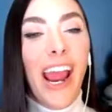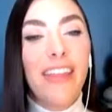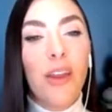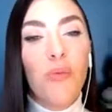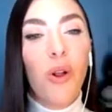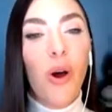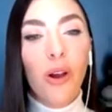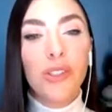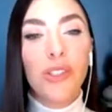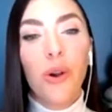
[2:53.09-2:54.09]
And then we'll
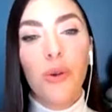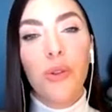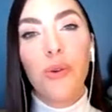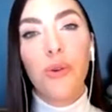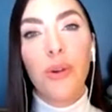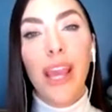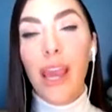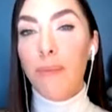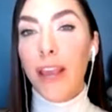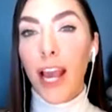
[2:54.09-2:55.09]
also go through
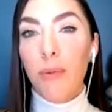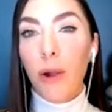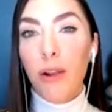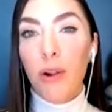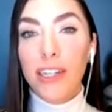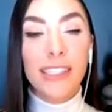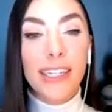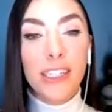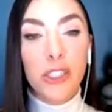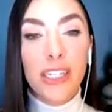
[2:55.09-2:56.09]
K P I
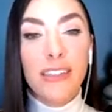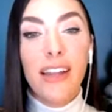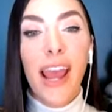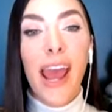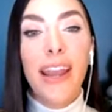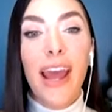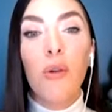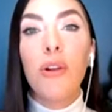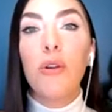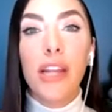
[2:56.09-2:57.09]
prioritization and
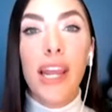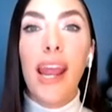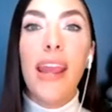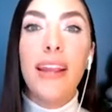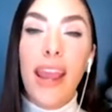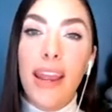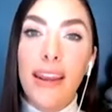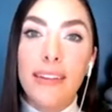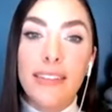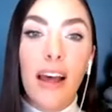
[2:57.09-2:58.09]
how to create a
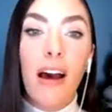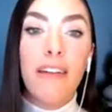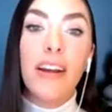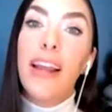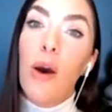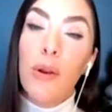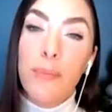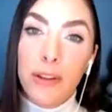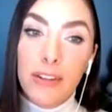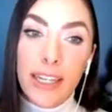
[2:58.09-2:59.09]
cadence of
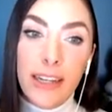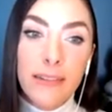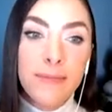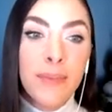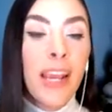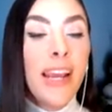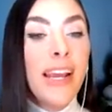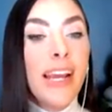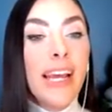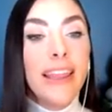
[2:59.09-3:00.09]
accountability.
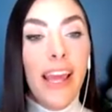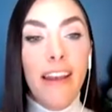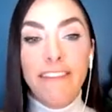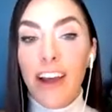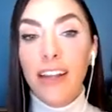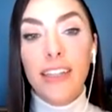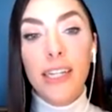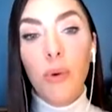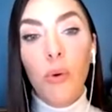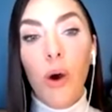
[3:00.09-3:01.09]
Then
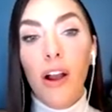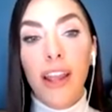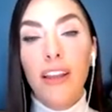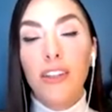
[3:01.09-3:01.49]
finally, we'll walk